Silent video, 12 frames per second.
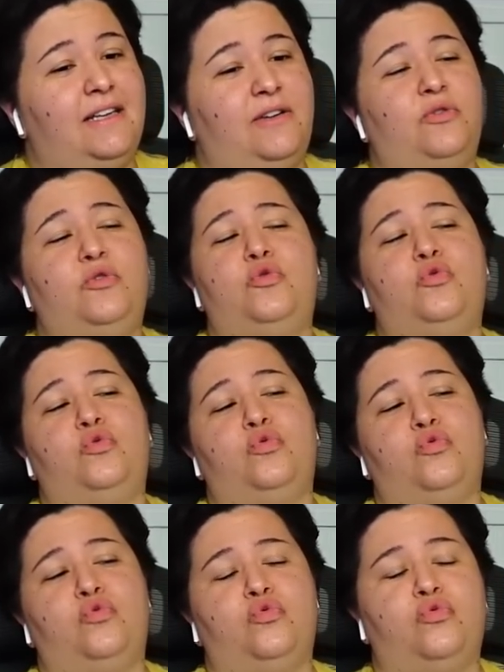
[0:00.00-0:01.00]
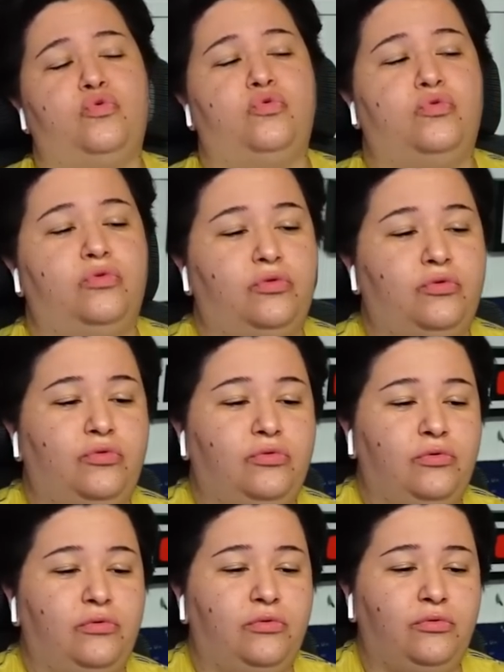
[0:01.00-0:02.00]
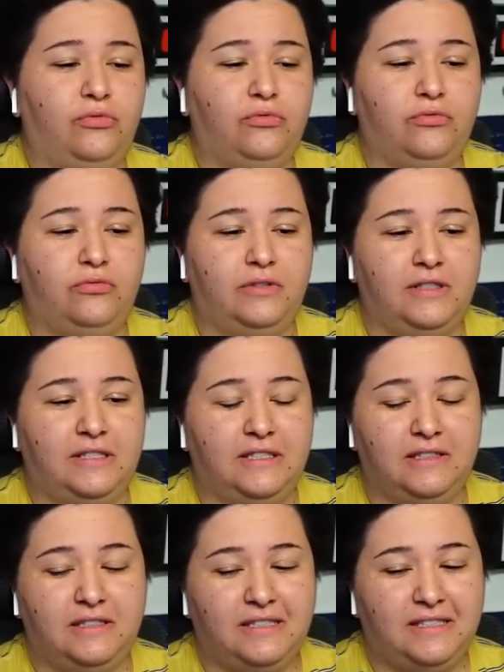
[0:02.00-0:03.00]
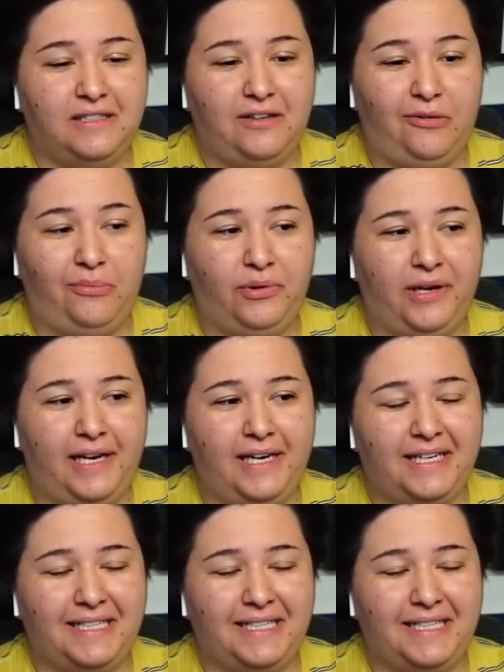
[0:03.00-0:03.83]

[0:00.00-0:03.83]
Ooh, this is, oh boy.